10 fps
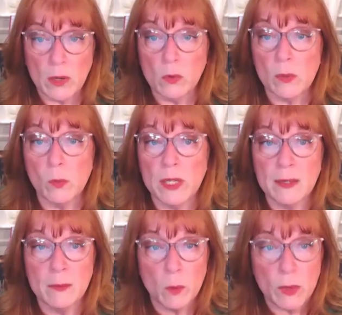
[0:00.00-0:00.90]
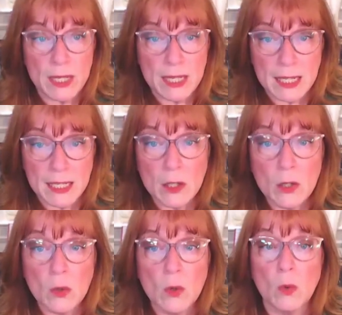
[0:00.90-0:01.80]
some wisdoms, but we need
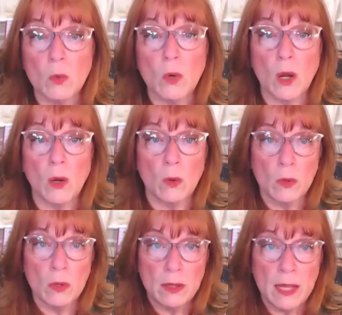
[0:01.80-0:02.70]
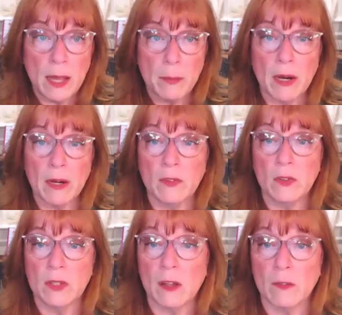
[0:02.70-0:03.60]
to grow that part of
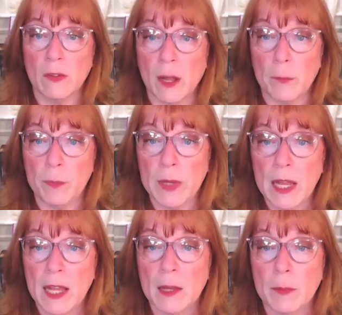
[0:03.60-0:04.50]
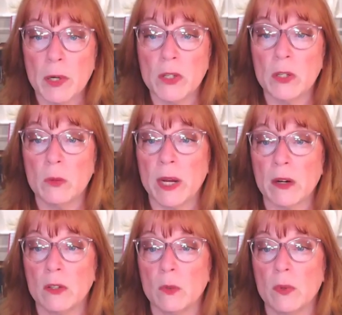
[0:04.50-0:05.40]
yourself up. The personal
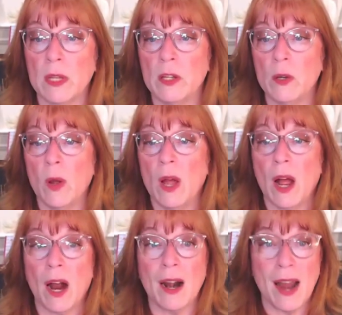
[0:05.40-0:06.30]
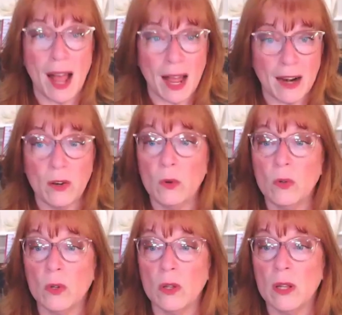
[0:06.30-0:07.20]
records within you are not
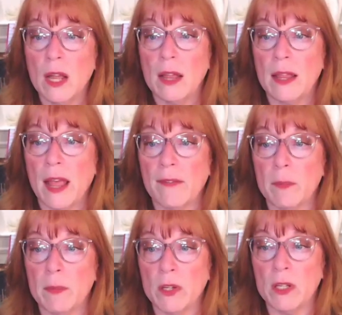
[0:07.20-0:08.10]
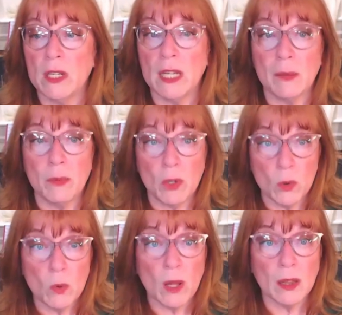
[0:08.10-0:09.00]
neutral. They have a mission to keep
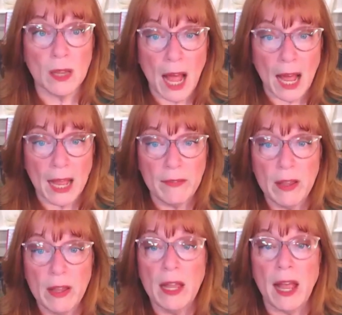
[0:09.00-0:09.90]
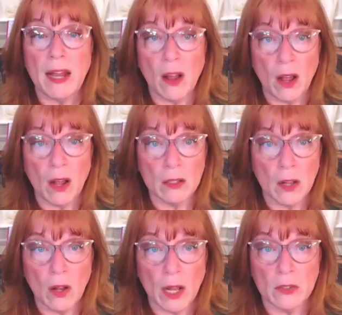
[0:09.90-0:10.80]
you alive at all
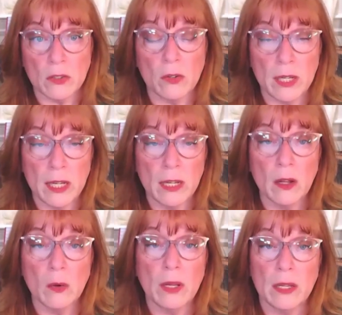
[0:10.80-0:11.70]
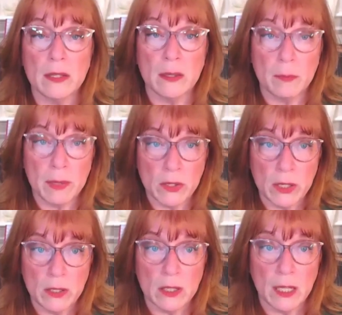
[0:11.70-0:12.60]
costs. Your ego is the
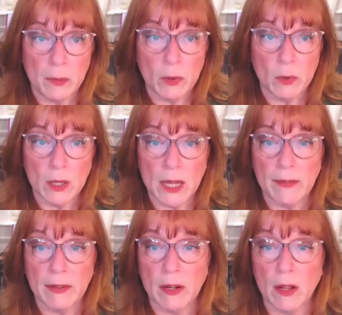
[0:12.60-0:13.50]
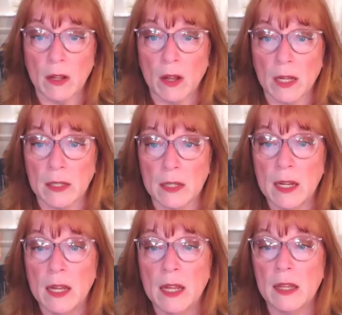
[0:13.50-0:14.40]
mission to keep you alive at all costs.
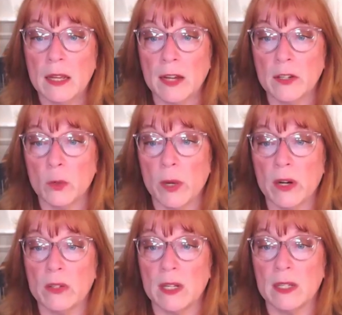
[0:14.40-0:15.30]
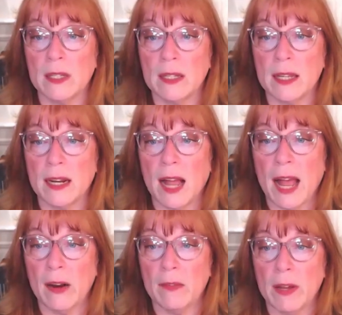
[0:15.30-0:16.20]
The Akashic records exist at a
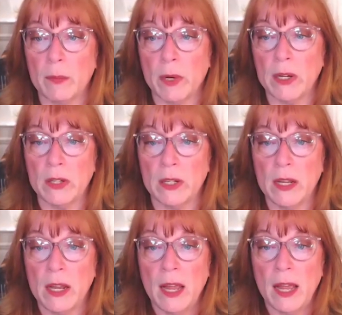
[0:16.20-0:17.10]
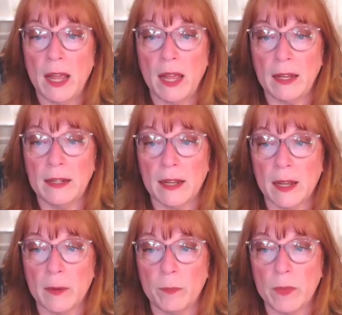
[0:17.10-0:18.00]
higher vibration, and
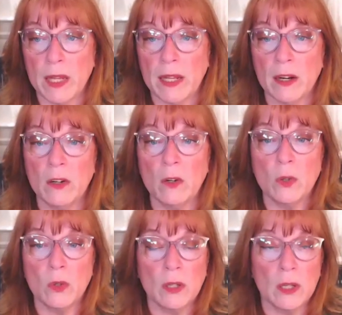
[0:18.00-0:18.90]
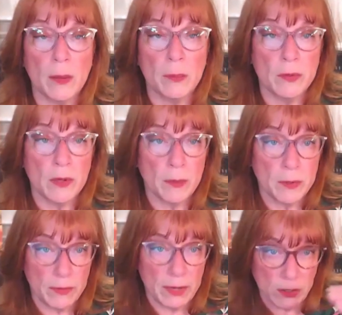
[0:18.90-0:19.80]
they're neutral
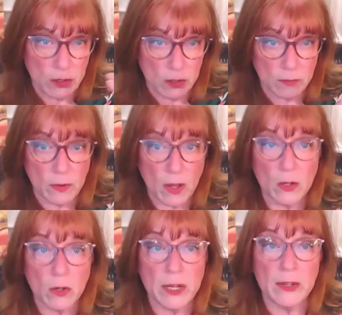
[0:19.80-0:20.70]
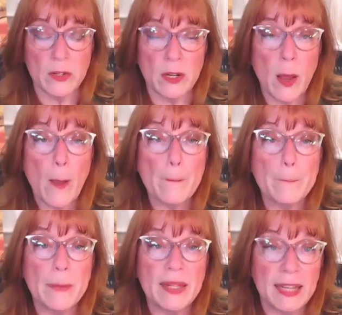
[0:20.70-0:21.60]
observations of all creation,
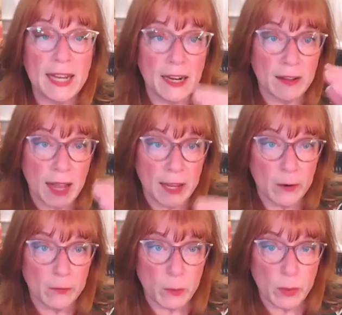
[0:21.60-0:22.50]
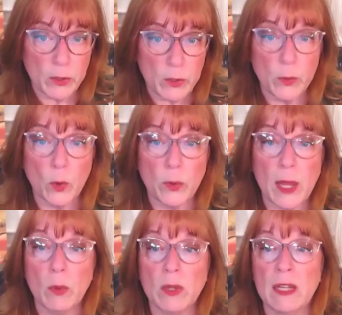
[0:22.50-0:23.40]
but they had a higher vibration, so
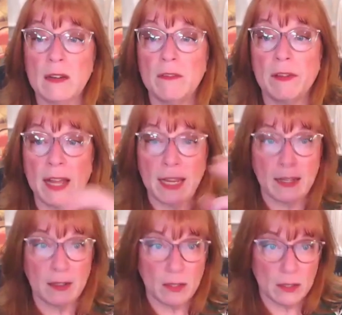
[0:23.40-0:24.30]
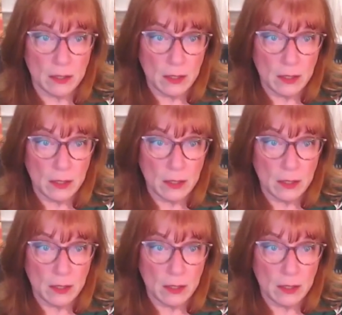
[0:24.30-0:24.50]
they will invite